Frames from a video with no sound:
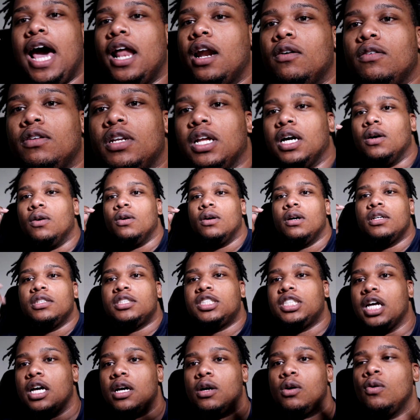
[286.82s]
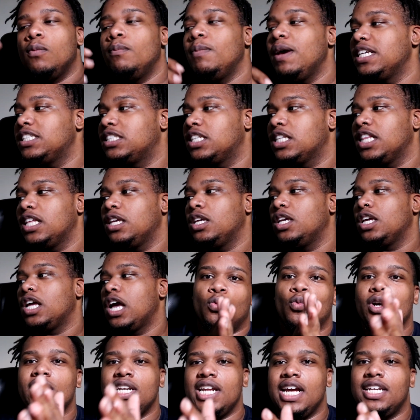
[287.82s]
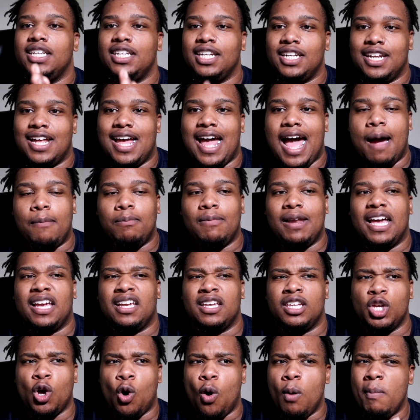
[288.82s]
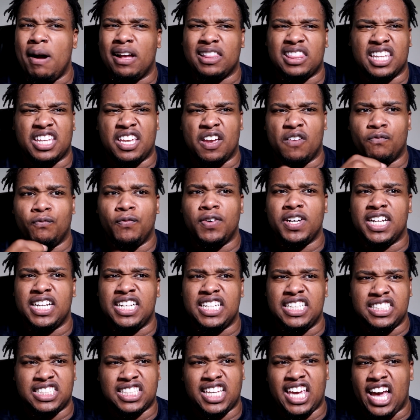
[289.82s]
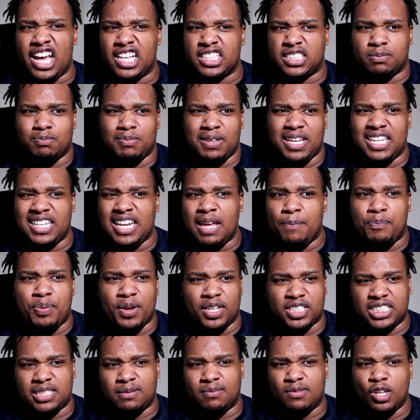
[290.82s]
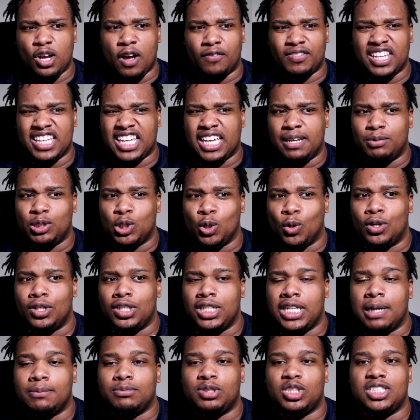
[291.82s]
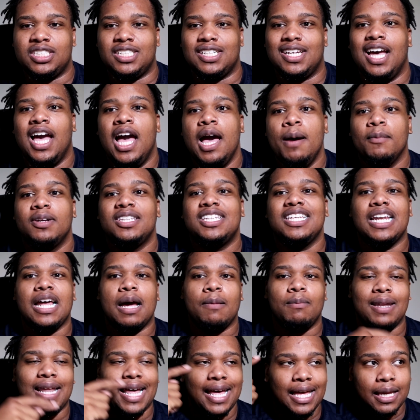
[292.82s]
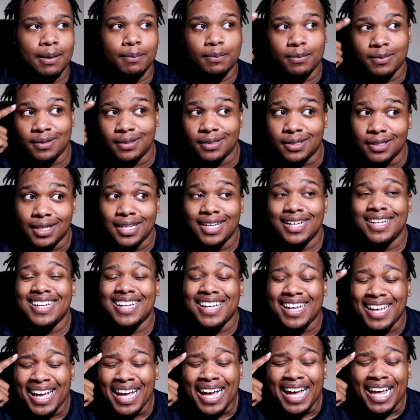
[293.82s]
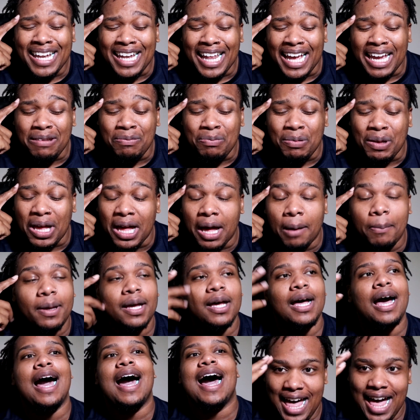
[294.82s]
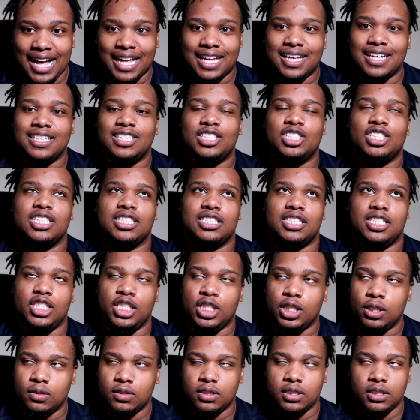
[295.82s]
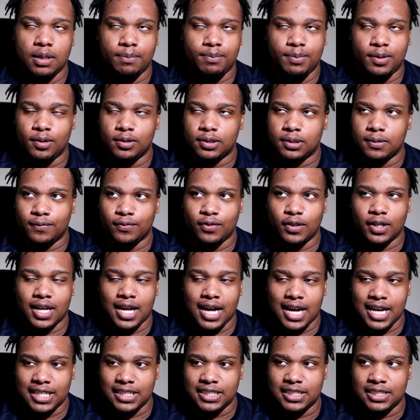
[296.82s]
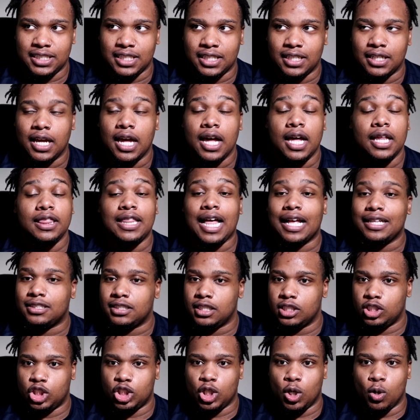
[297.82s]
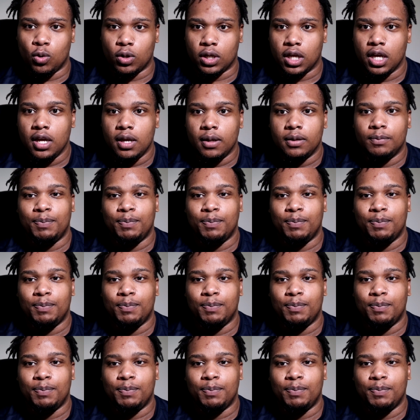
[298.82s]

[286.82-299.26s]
I don't know. So, basically, when they did that, I'm like, yo, I'm about to get rid of these cats, man. They pissing me off. They keep doing dumb shit. Then I'm like, light bulb. I could just use them, abuse them for content. That's a joke.